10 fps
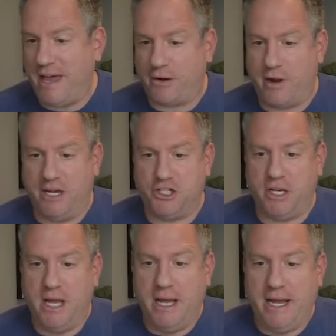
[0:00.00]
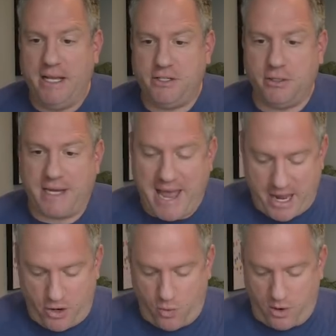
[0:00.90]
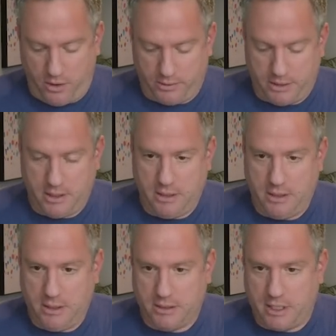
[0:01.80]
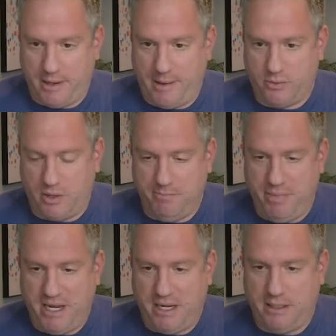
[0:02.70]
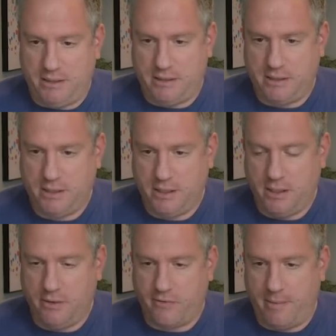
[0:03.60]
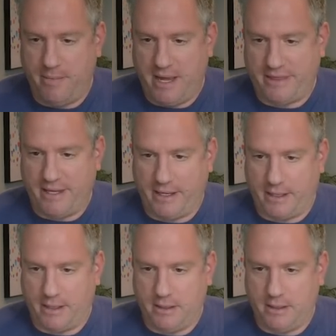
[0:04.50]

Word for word: that creation into Kano World. So I need this one, Beans from Nothing.